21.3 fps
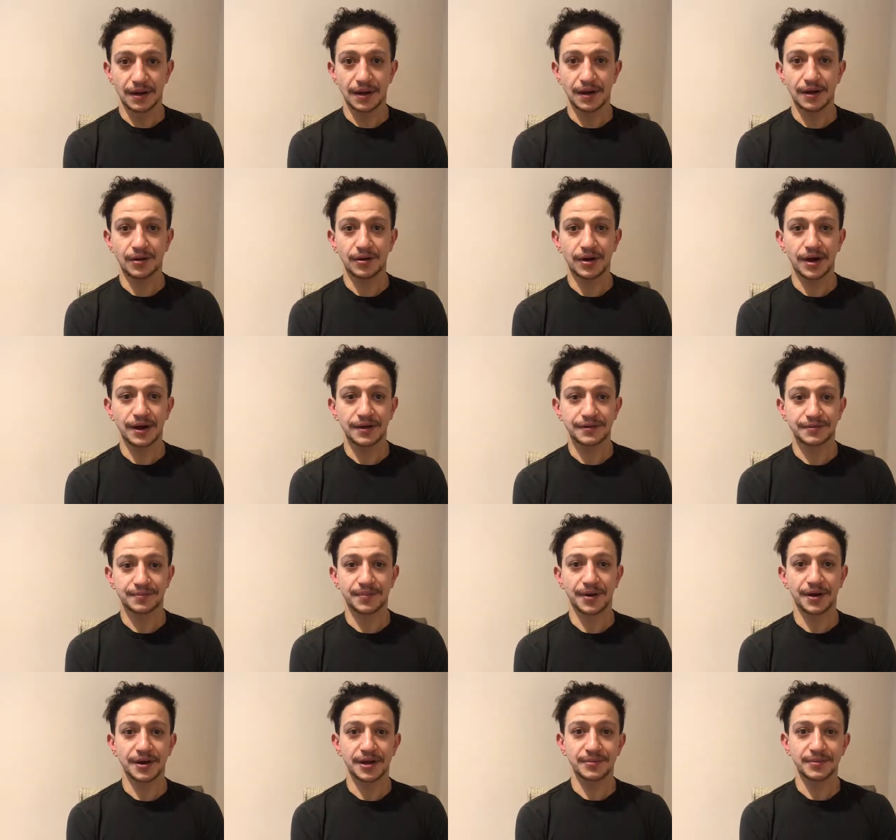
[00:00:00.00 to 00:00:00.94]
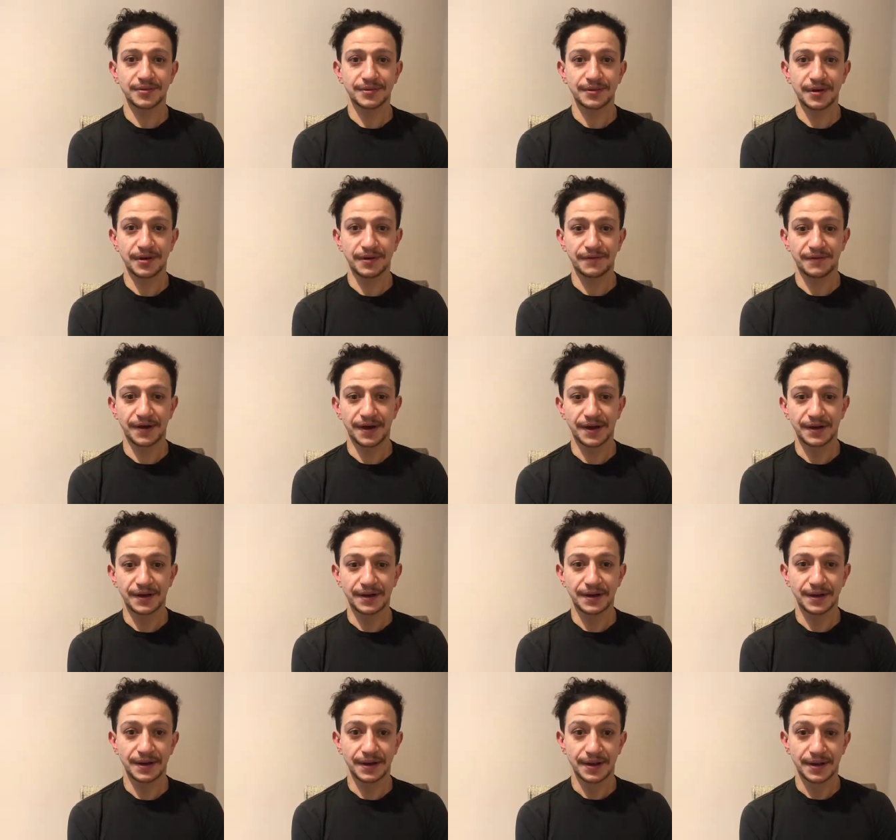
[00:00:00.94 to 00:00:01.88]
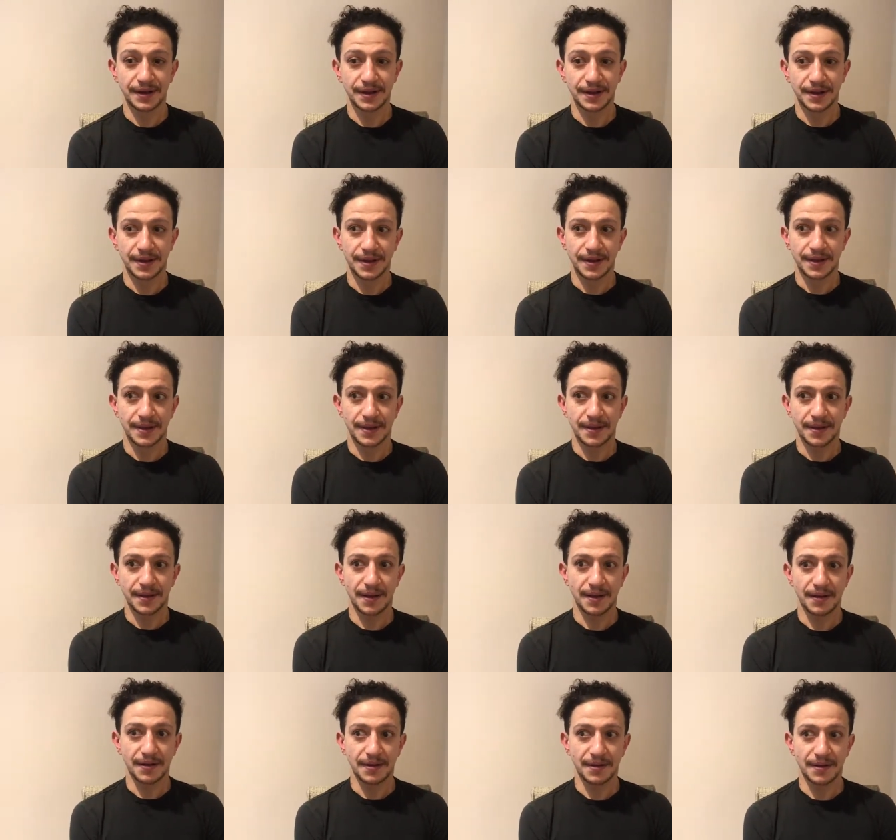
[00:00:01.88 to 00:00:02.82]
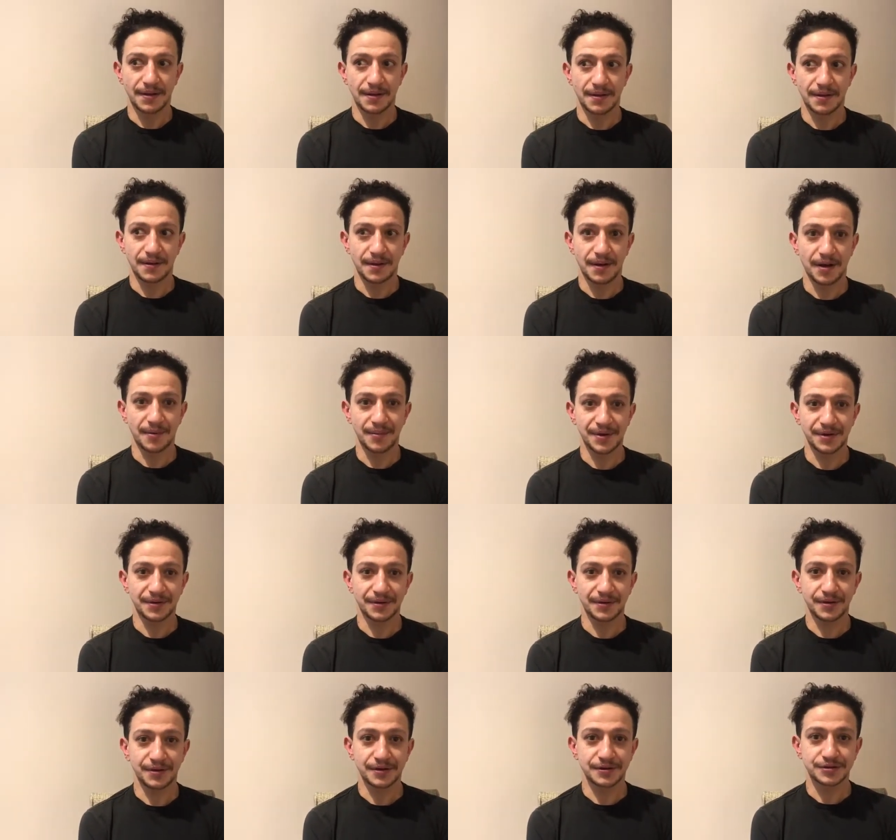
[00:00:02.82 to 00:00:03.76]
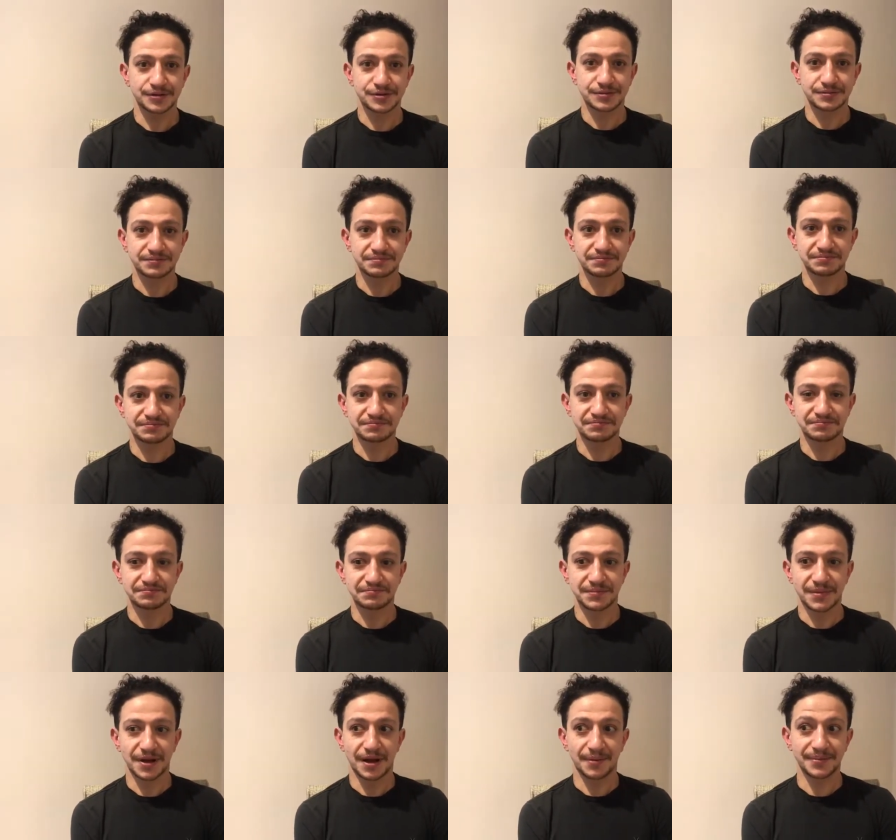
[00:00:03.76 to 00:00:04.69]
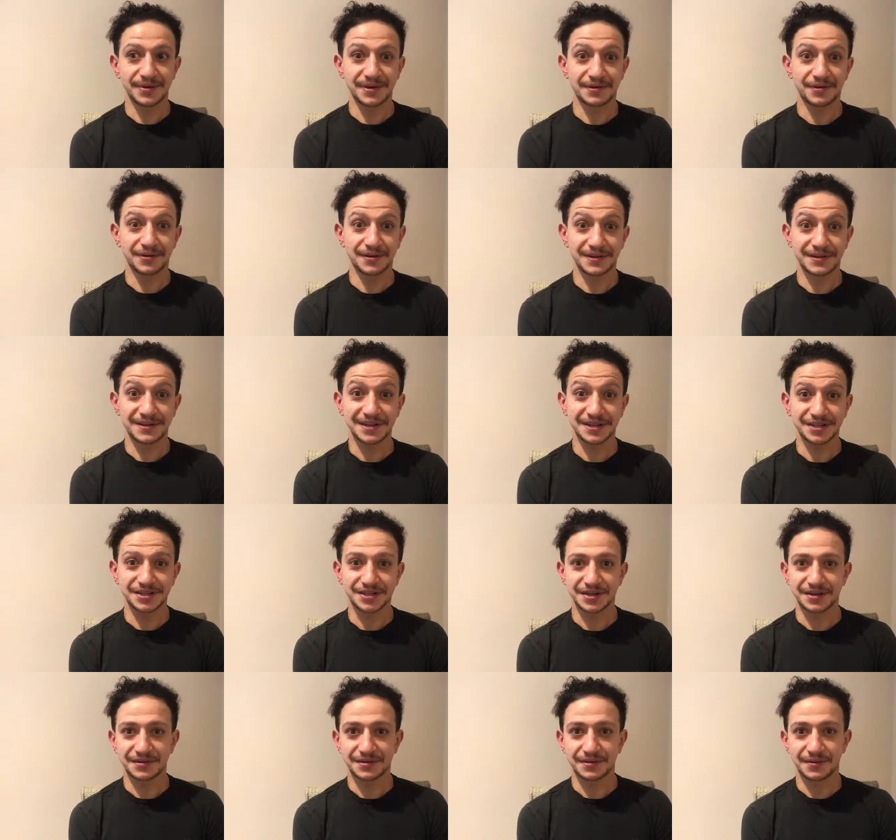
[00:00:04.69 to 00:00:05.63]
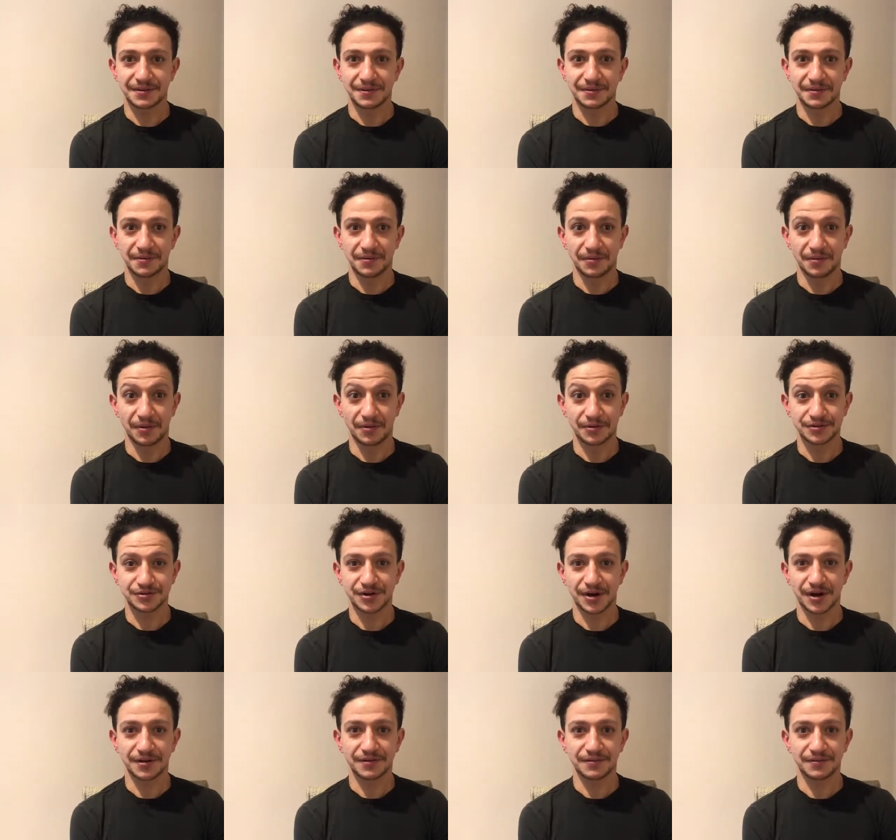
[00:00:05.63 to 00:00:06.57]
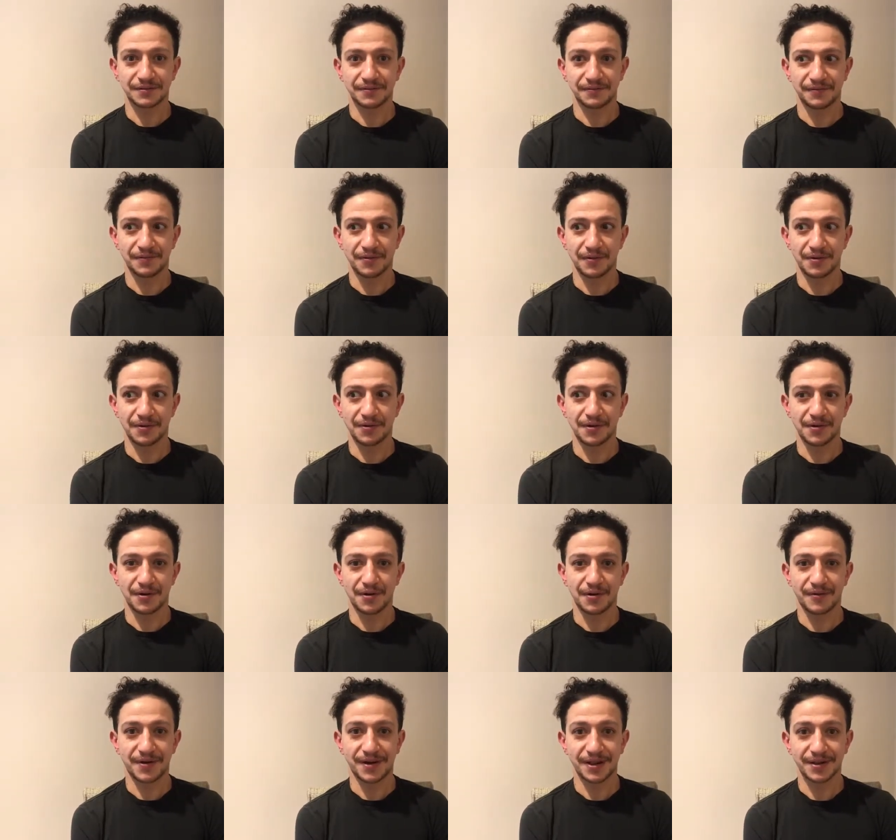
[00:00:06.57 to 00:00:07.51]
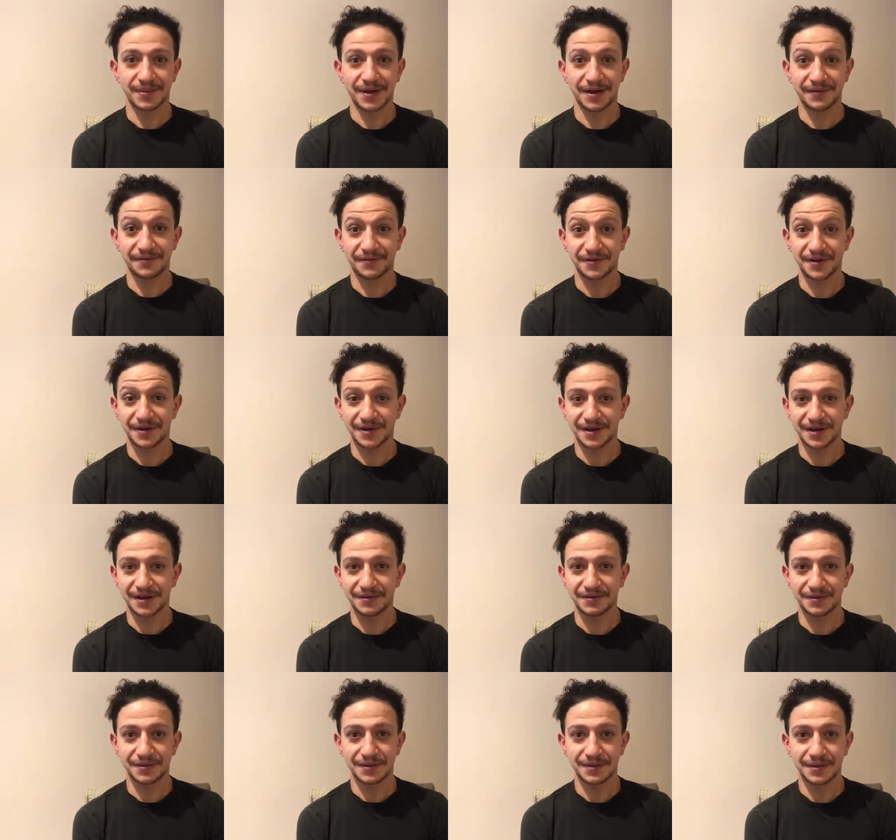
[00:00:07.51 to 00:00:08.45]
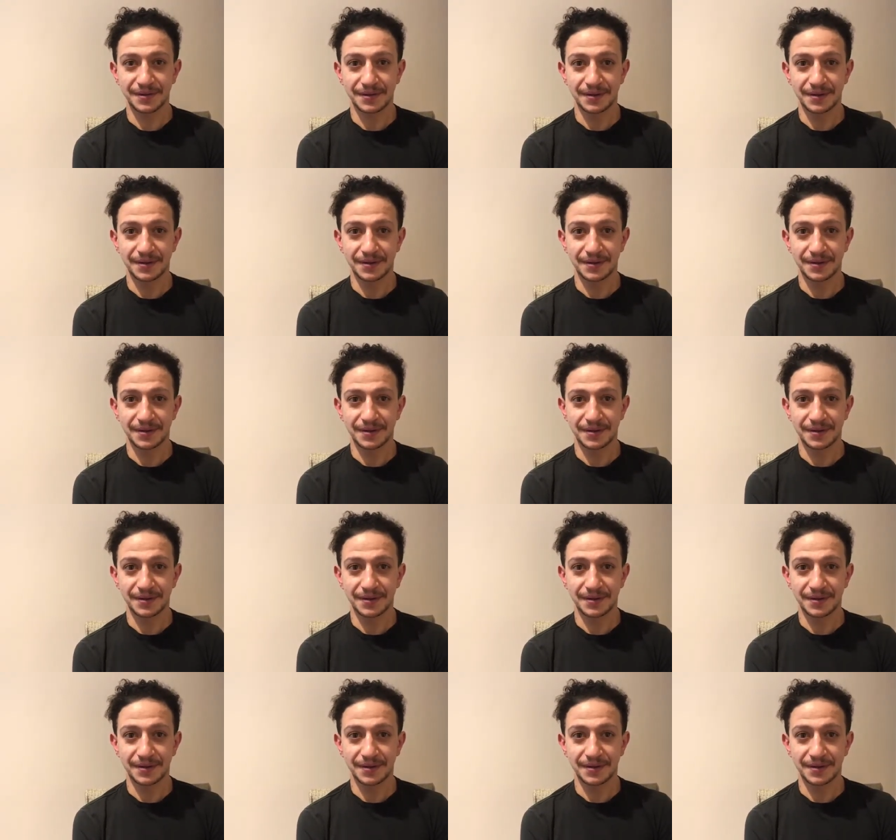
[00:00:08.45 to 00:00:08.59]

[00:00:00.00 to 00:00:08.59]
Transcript: Hello guys, my name is Irfan. Uh, I've been on a, I've been on addiction on drugs for around about three years,